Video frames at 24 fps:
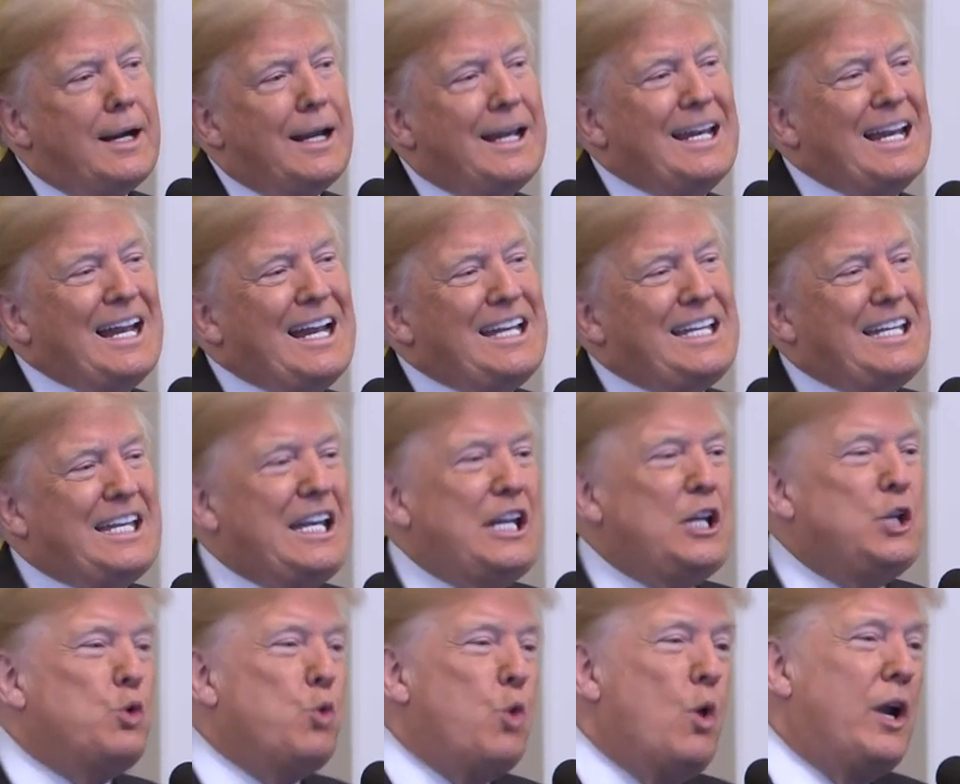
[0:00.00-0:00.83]
In
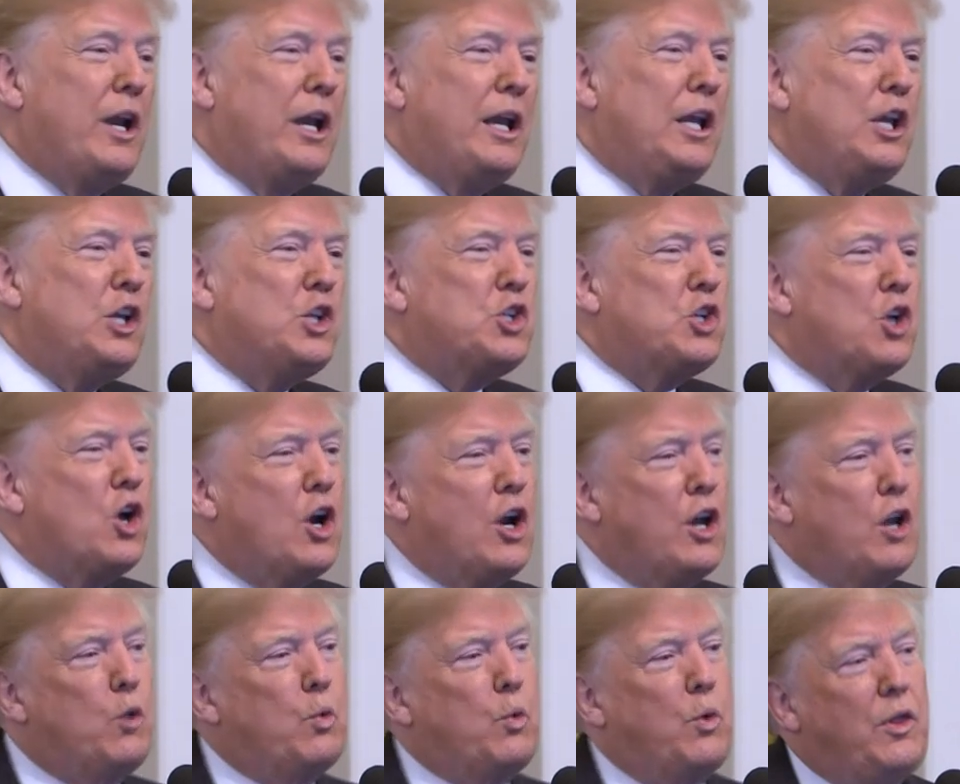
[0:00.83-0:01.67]
1920, he
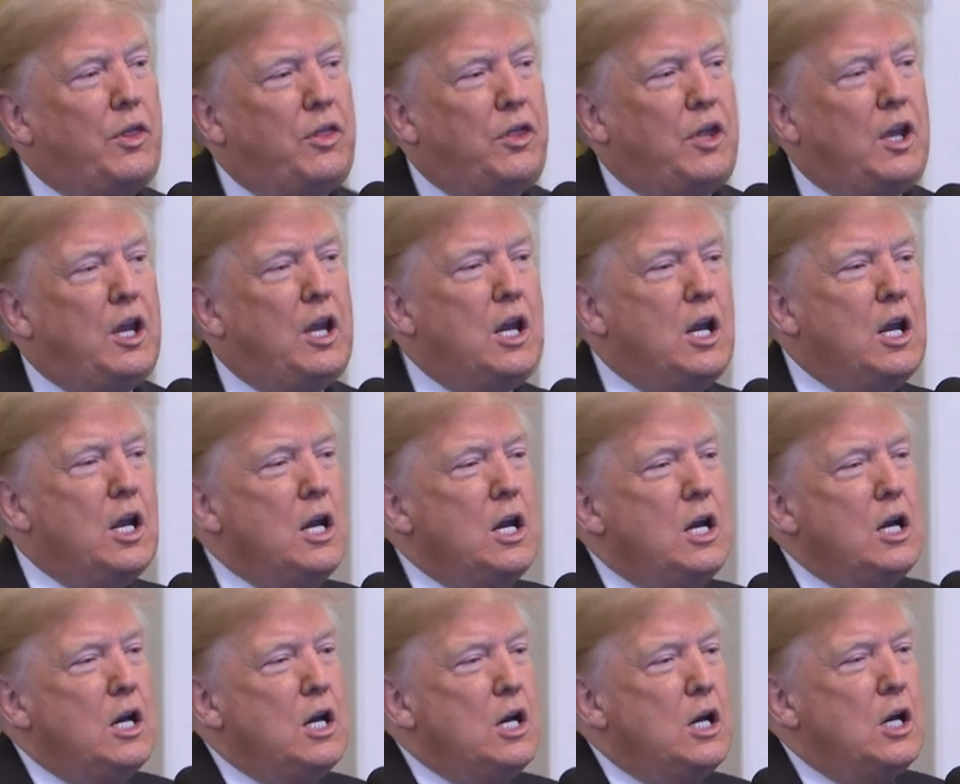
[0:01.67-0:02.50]
started with the
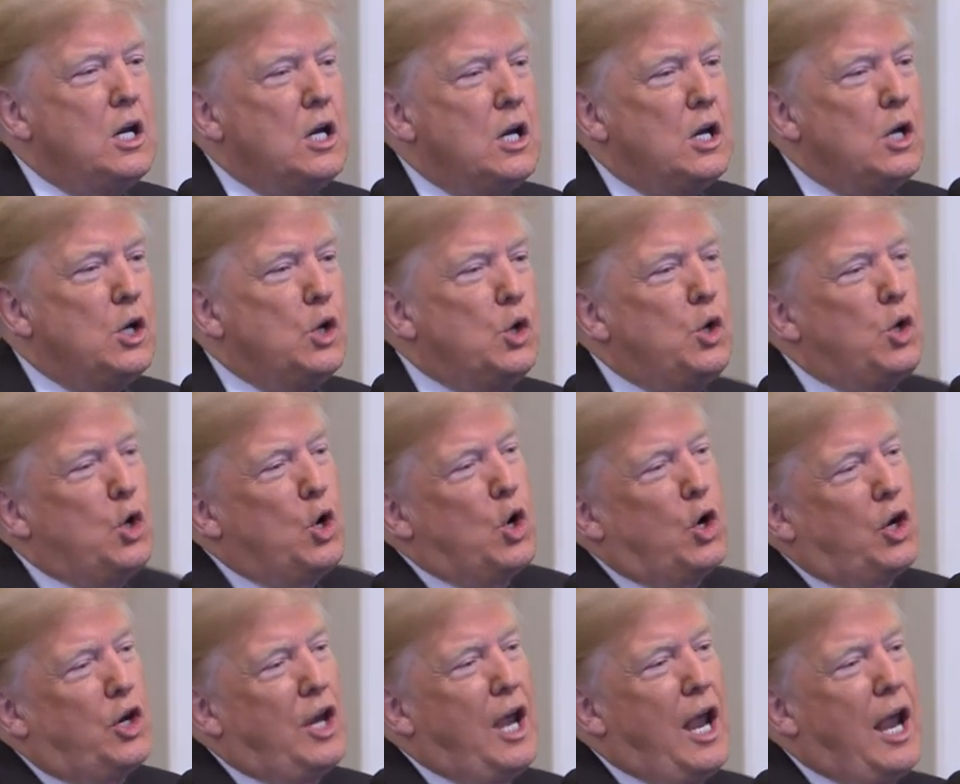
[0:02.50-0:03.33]
New
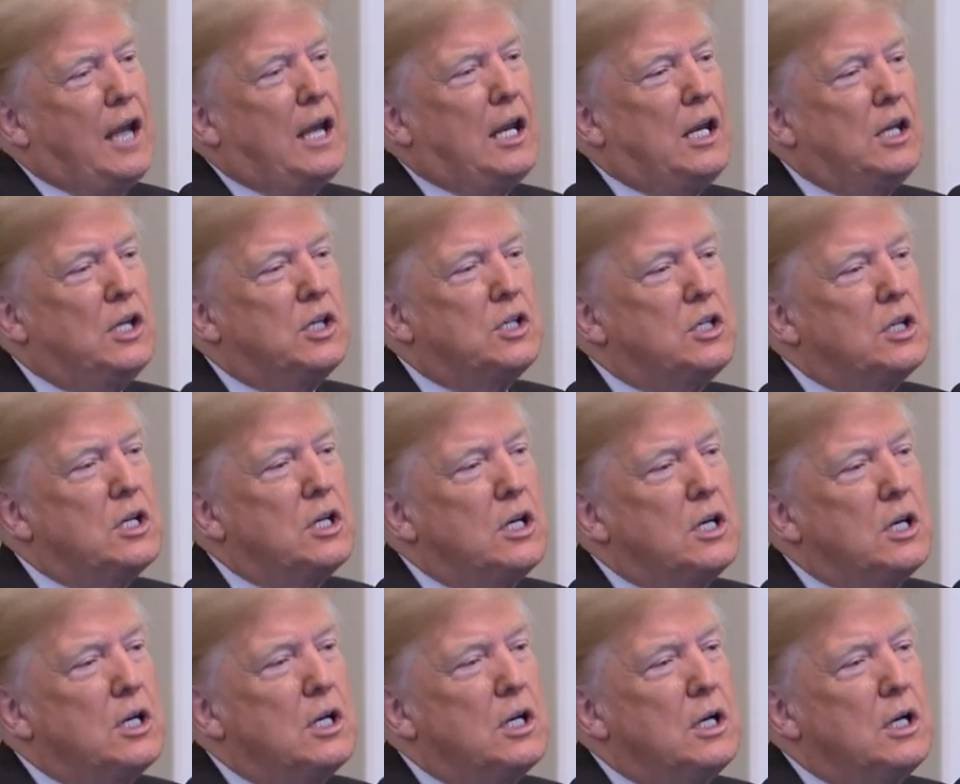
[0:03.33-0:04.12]
York Yankees.